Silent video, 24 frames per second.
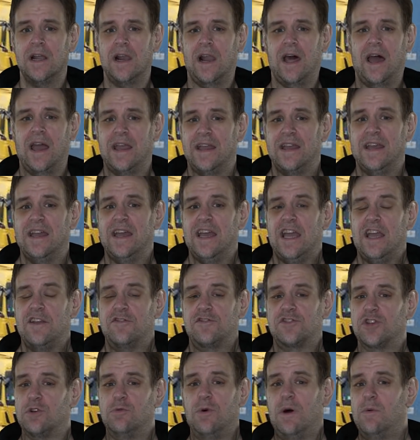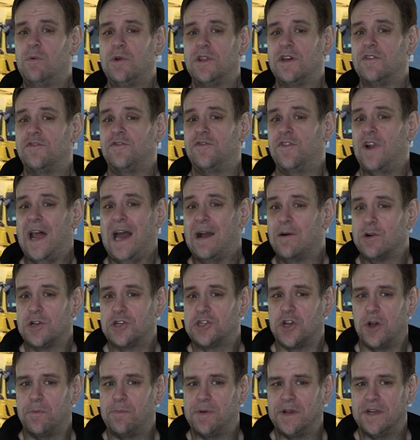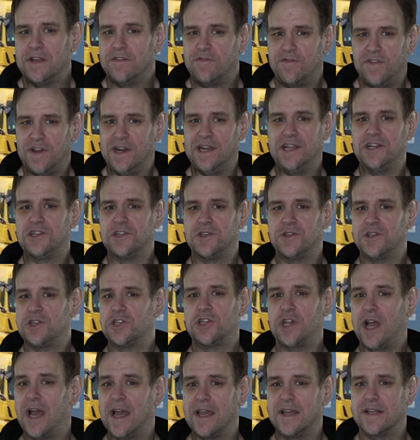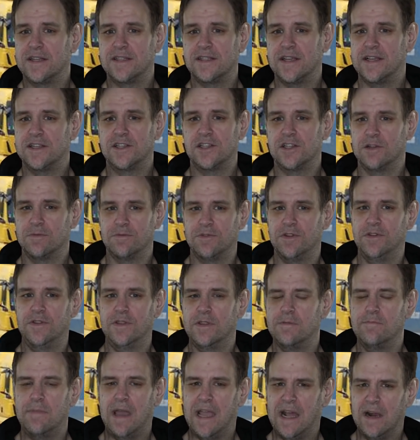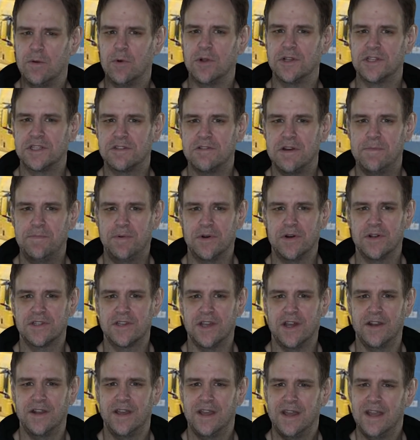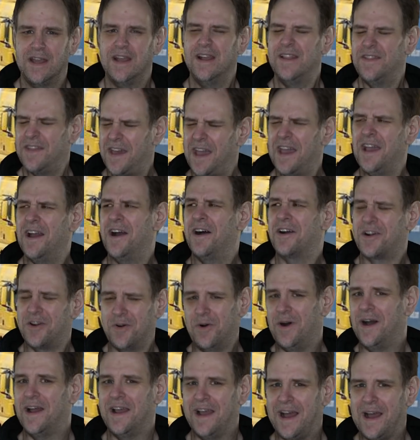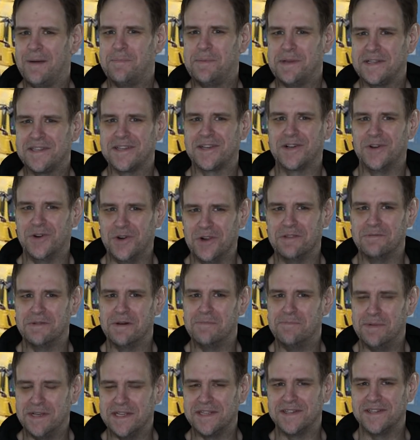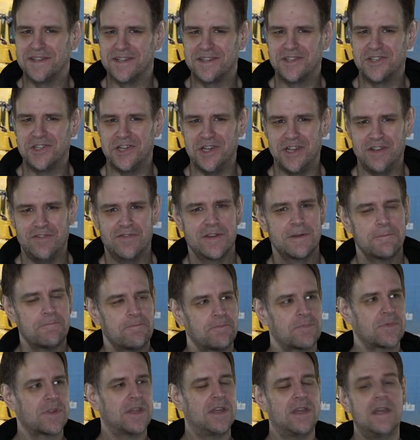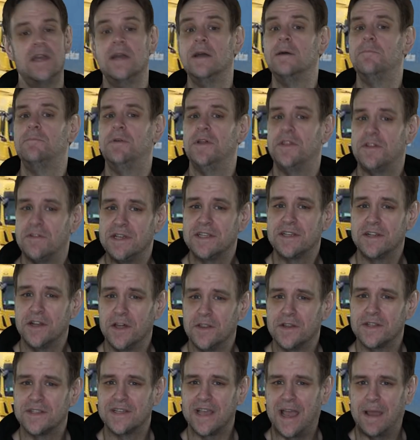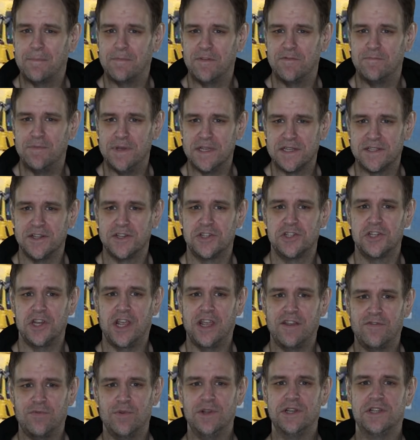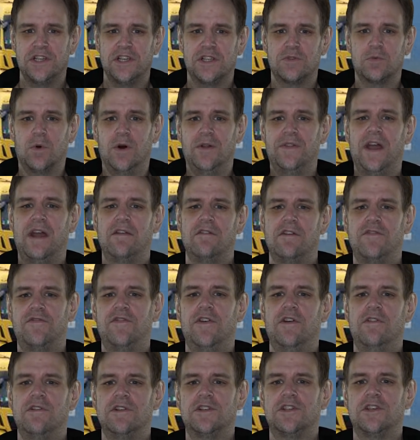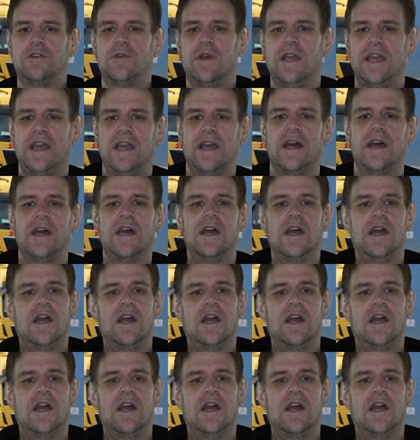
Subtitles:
Like, if someone with a flower shop in a village in the Shire says something that the Mail wants to report on, they are quite happy to call them a business chief. But there is another type of business chief, which is what they're referring to here,